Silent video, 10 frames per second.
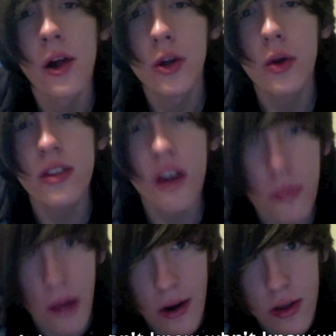You know what
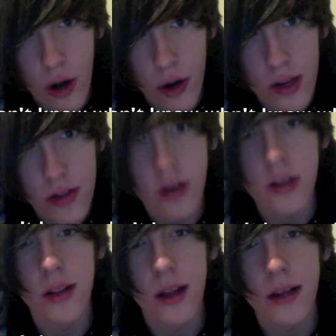sucks? My hair is already
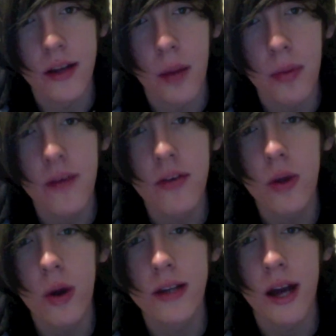starting to lighten up, even
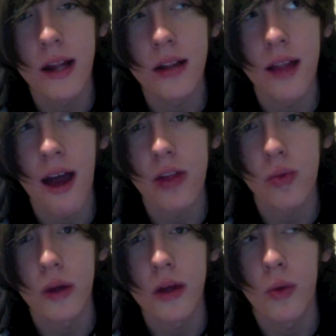though I dyed it
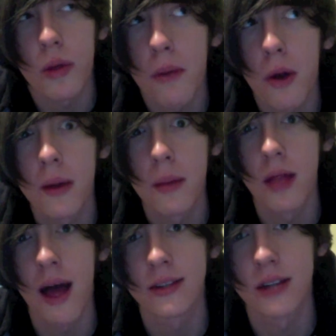last week with permanent
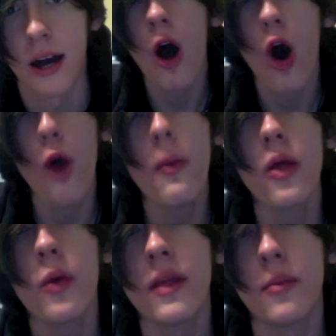black dye. Oh, by
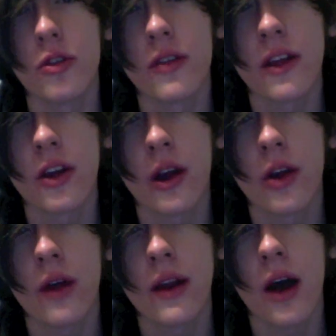the way, the music that you're
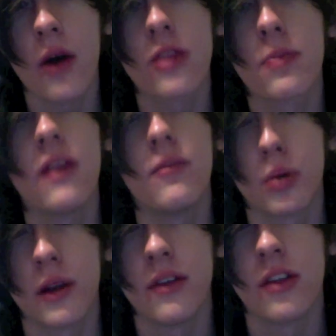hearing right now, it's been in
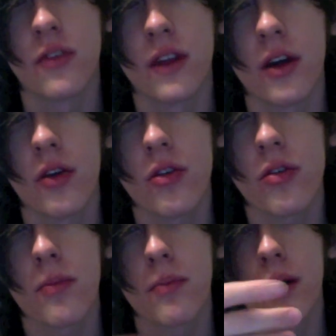previous
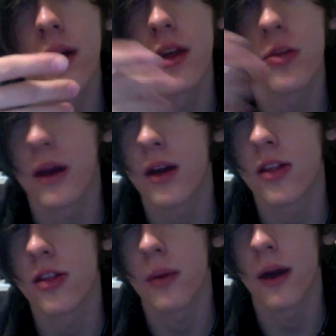videos, but it's my
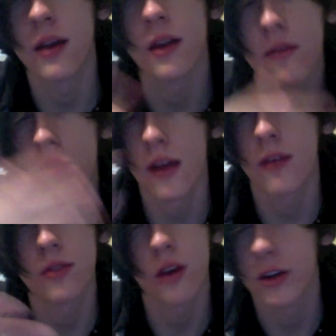cousin's band. I think
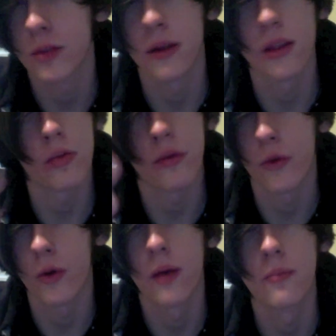I've talked about this
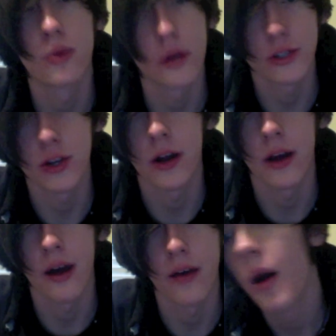before. I'm pretty sure I
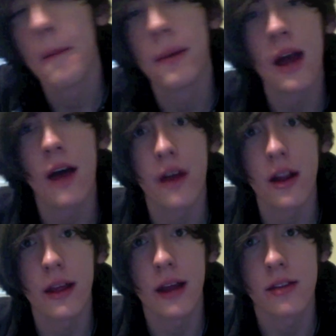have. But yeah, I
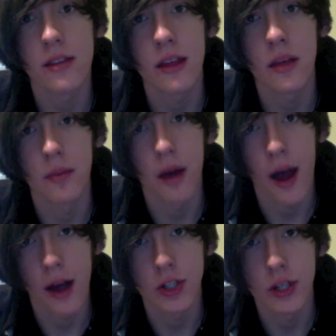finally got to see them
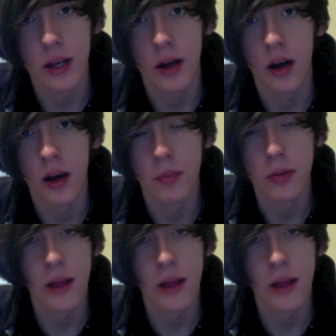actually play